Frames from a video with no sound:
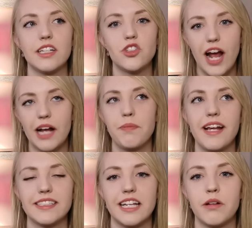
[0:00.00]
track
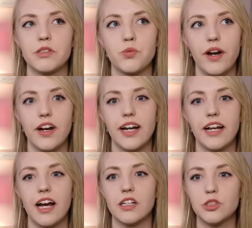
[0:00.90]
pants and I was
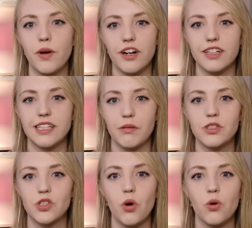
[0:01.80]
wearing a sweater because I was
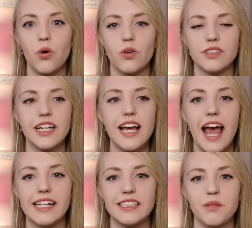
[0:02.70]
so cold.
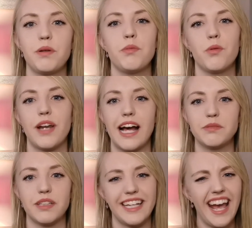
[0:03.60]
And some people would ask
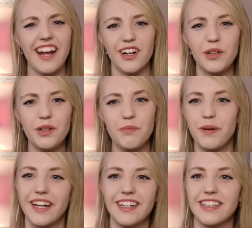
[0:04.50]
me like, hey, are you
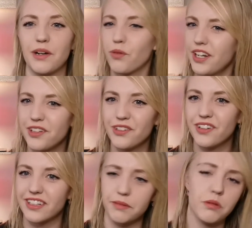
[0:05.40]
competing? Like, what are you
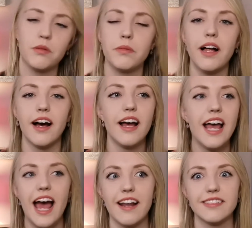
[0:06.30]
doing? Like, blah, blah, blah.
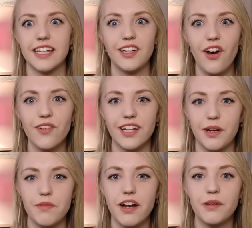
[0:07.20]
And I was like, no, like
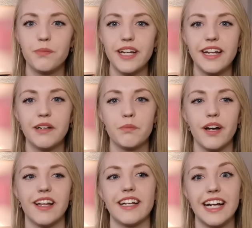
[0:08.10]
I'm not competing,
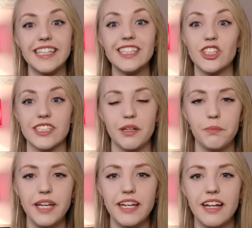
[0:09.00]
but like I did just
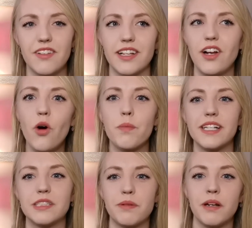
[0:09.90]
compete. And they're like, oh, but
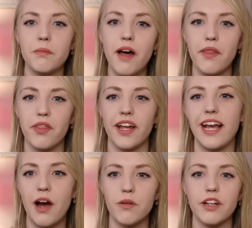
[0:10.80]
it's been a month. Like,
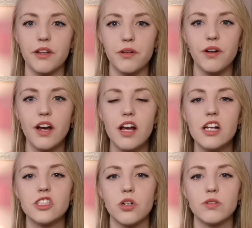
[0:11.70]
how are you
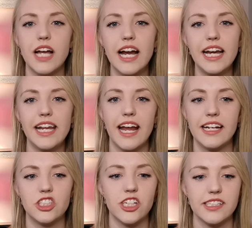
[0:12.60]
so tiny? And
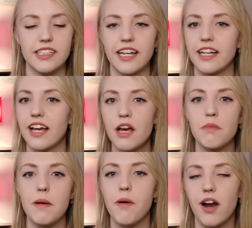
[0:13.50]
it's just like
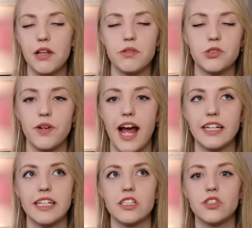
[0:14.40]
my body was
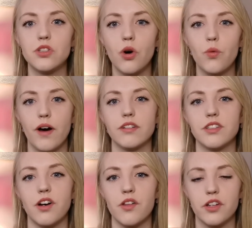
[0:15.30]
reacting so well
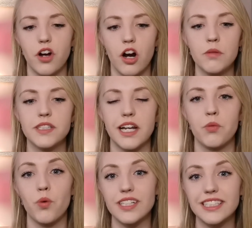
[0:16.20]
to all the carbs that I
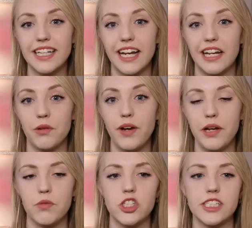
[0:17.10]
wasn't gaining
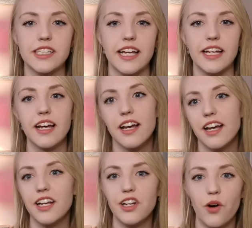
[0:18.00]
weight, which is like,
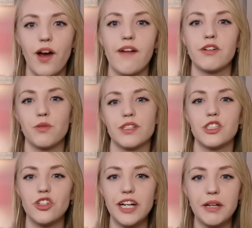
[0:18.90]
you know, everyone's
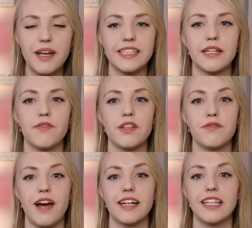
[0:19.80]
dream, except for the
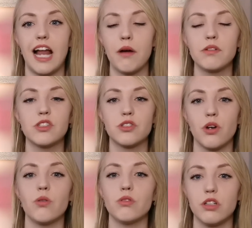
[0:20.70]
fact that I was
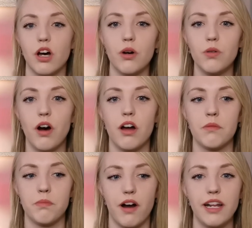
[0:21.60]
so low on
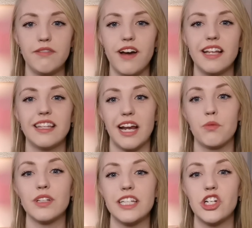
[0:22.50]
body fat that I
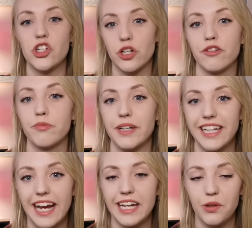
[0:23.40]
really should have been
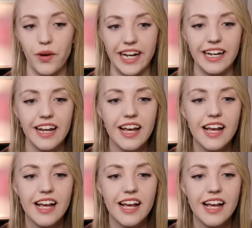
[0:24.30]
gaining weight.